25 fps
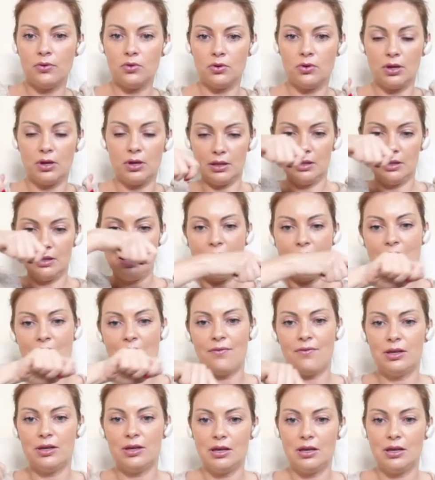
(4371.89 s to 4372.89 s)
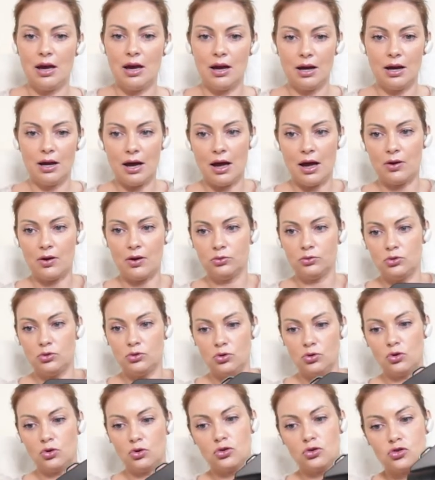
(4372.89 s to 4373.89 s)
You can have it around
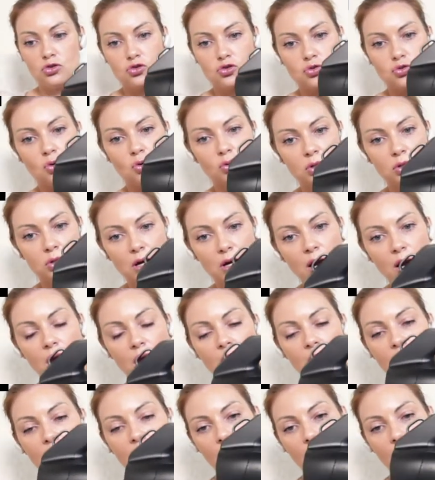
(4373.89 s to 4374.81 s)
your shoulders.